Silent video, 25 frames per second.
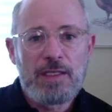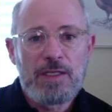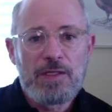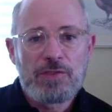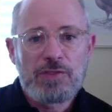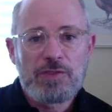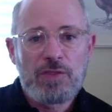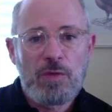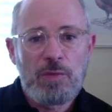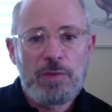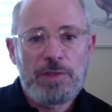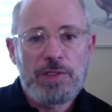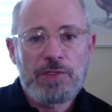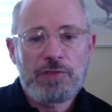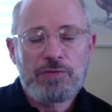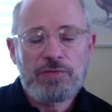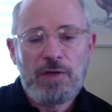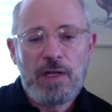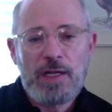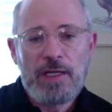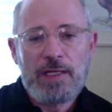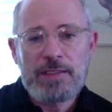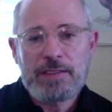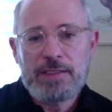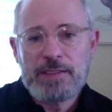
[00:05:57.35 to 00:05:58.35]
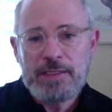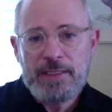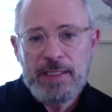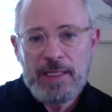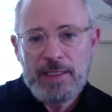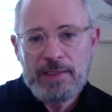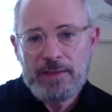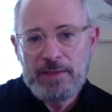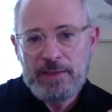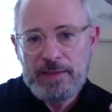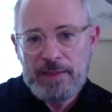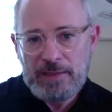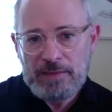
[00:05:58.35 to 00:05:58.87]
So when you're trying to
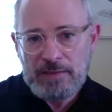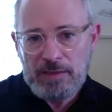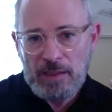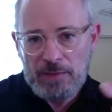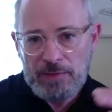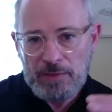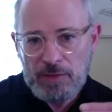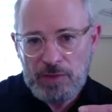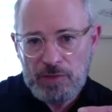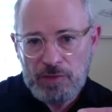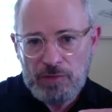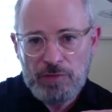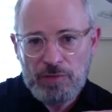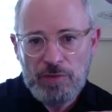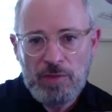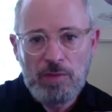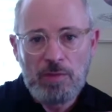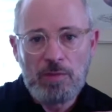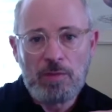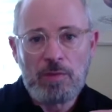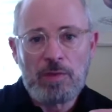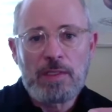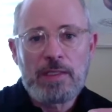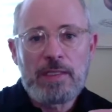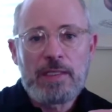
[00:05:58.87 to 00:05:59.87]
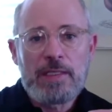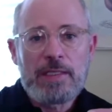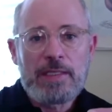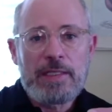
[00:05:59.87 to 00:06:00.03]
get things under control,